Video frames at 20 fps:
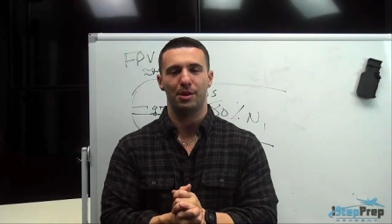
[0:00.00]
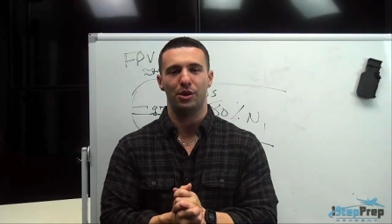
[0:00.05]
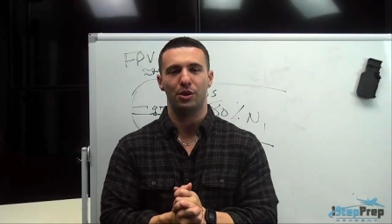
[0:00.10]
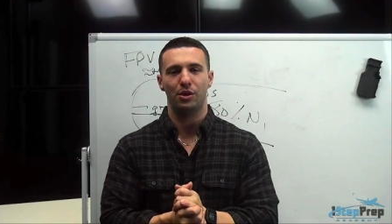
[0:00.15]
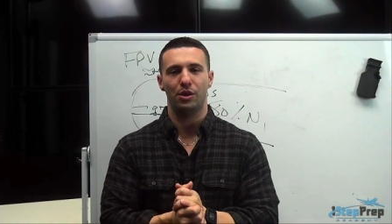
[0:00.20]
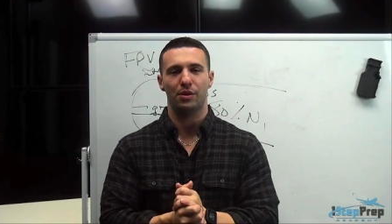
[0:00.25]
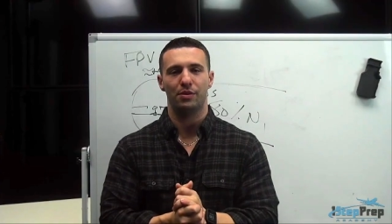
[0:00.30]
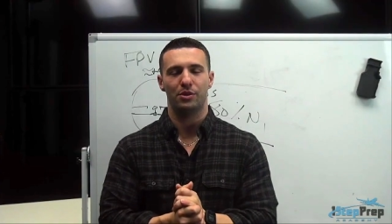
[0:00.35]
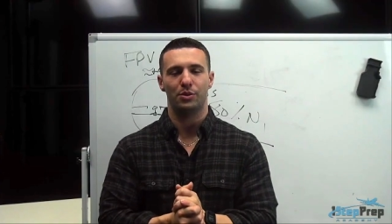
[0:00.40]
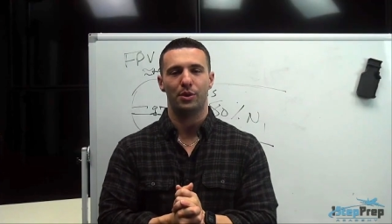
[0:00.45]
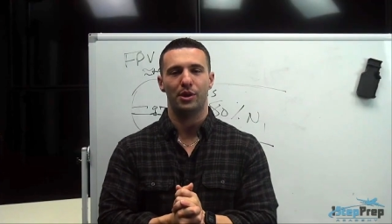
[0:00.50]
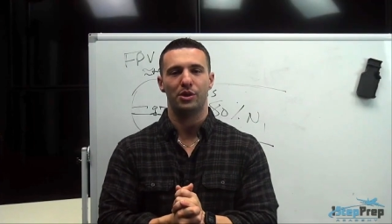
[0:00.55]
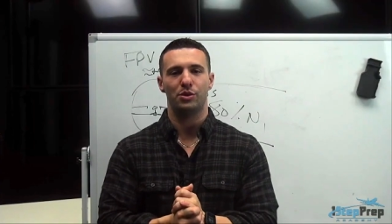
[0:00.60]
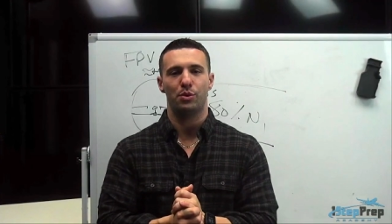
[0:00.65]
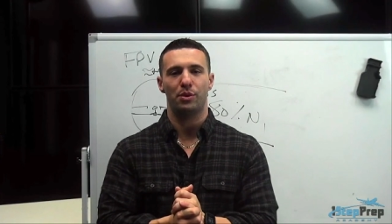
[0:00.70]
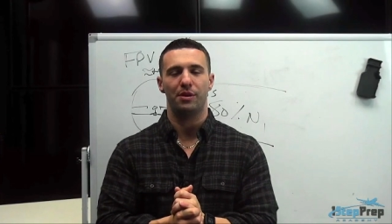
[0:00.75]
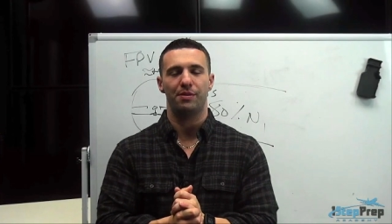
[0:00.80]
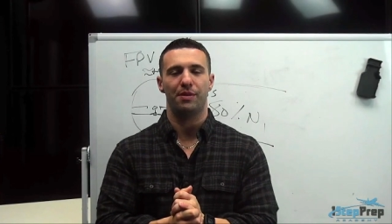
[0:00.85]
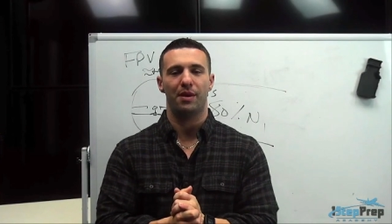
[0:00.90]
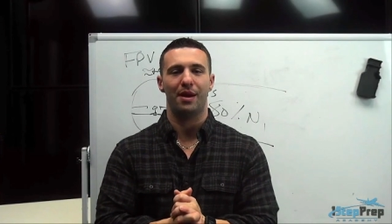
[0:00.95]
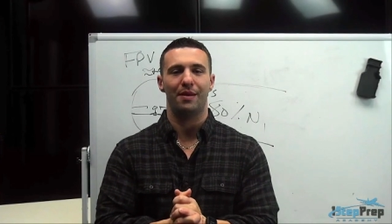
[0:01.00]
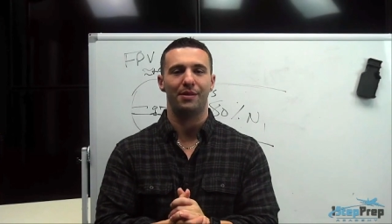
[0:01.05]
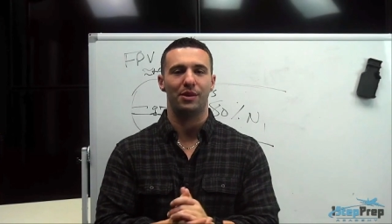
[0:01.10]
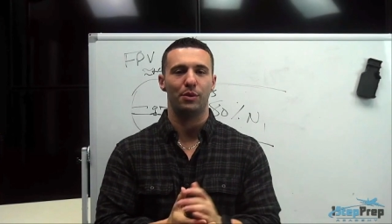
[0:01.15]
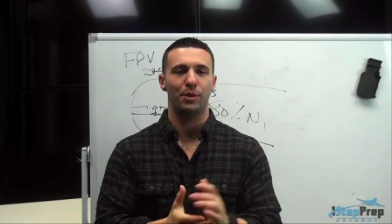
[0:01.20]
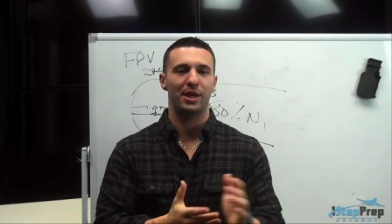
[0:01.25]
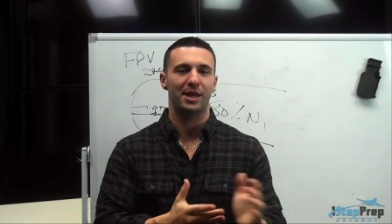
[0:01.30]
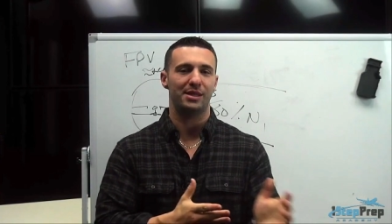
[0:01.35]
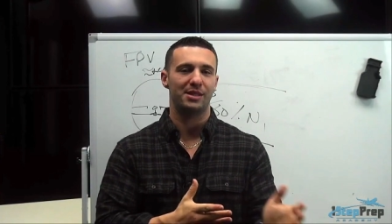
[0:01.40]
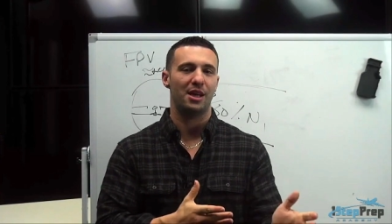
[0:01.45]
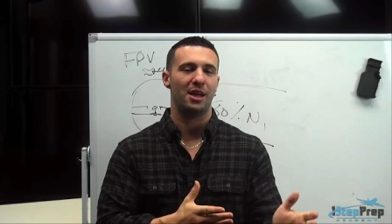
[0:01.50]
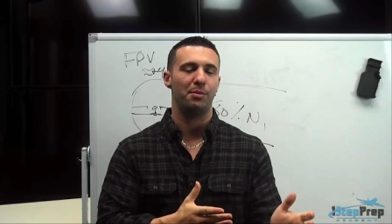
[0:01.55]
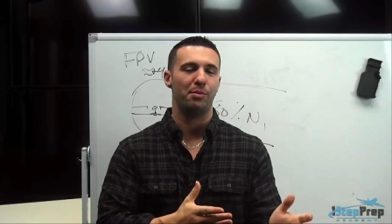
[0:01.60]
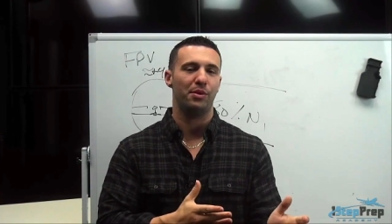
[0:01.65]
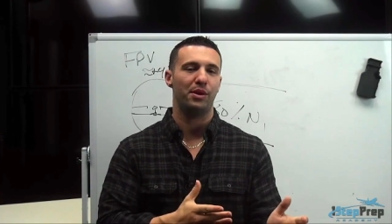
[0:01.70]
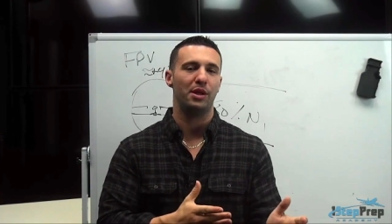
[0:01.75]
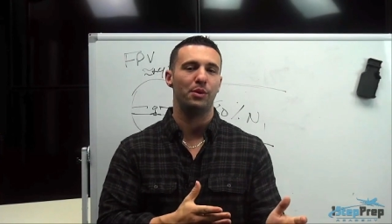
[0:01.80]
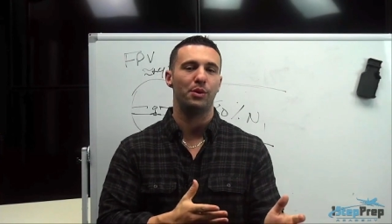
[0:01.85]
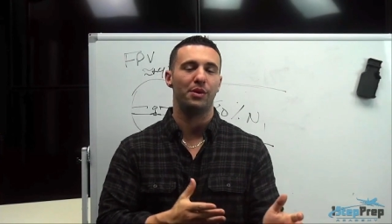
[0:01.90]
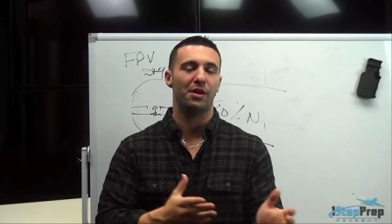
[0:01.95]
new year of 2025 doing a type
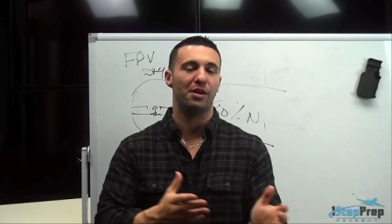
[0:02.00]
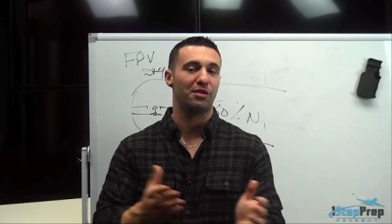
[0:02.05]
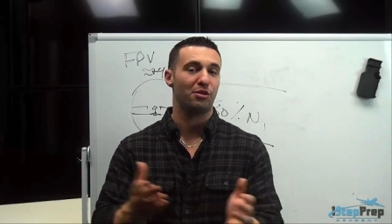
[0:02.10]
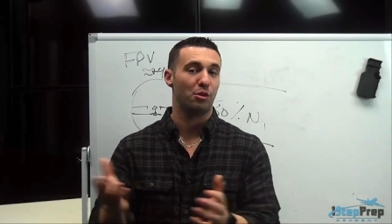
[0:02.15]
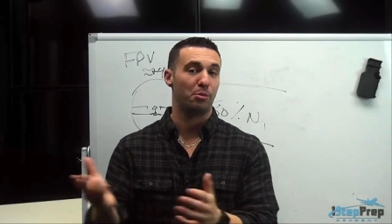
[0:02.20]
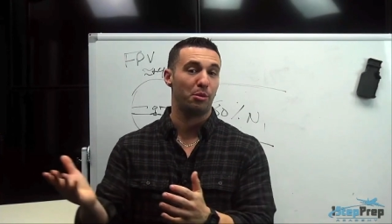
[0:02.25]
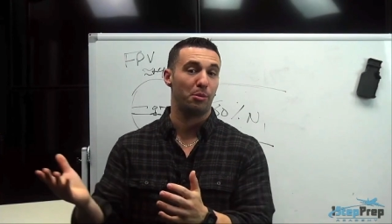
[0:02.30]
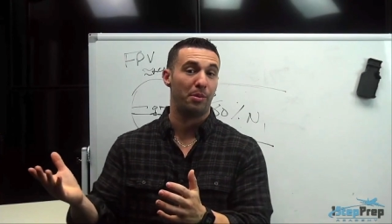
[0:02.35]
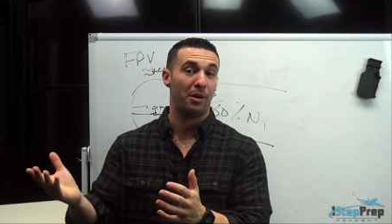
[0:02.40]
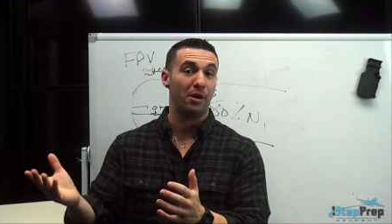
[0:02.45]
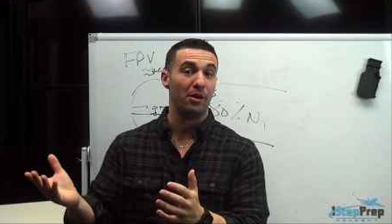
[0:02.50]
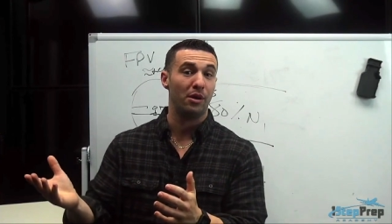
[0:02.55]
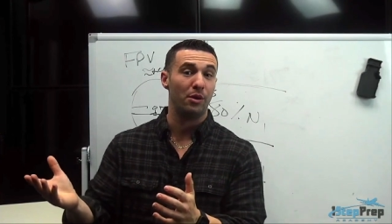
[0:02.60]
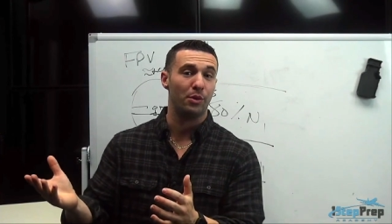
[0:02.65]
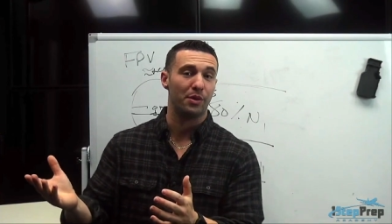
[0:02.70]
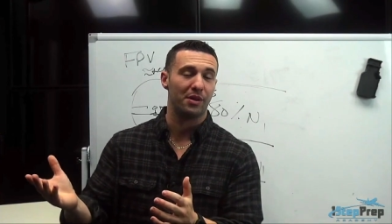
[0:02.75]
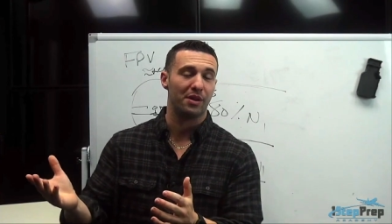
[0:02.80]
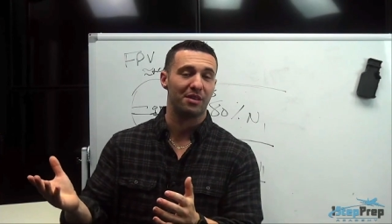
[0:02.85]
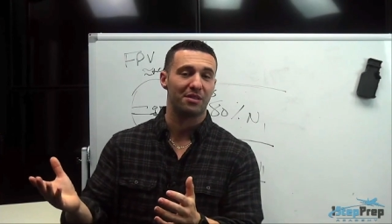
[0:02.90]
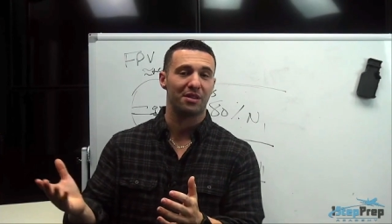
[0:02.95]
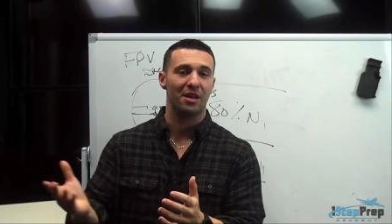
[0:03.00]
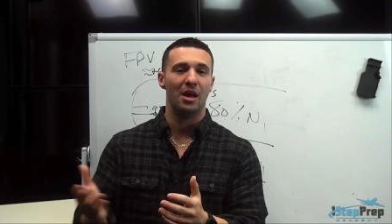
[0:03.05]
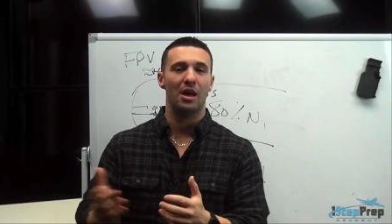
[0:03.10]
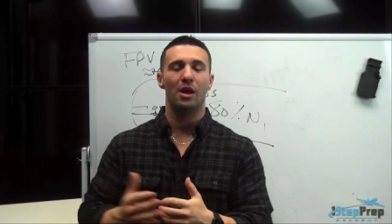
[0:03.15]
rating with us or preparing with us